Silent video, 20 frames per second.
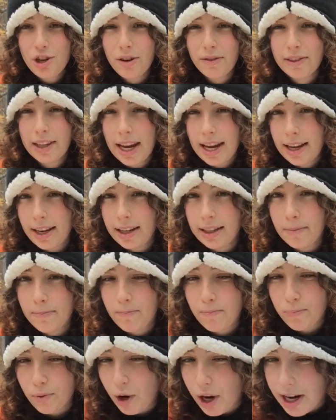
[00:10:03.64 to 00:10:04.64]
should have taken a
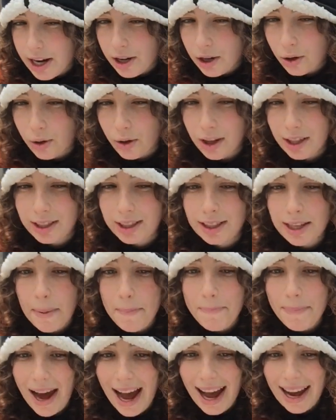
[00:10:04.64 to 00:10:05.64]
break or a step
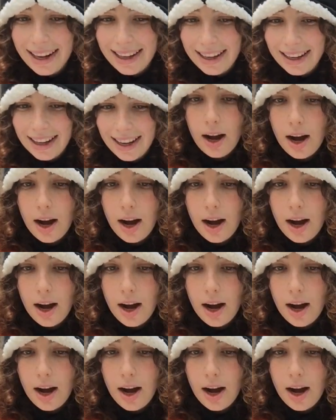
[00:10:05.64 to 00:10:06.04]
back.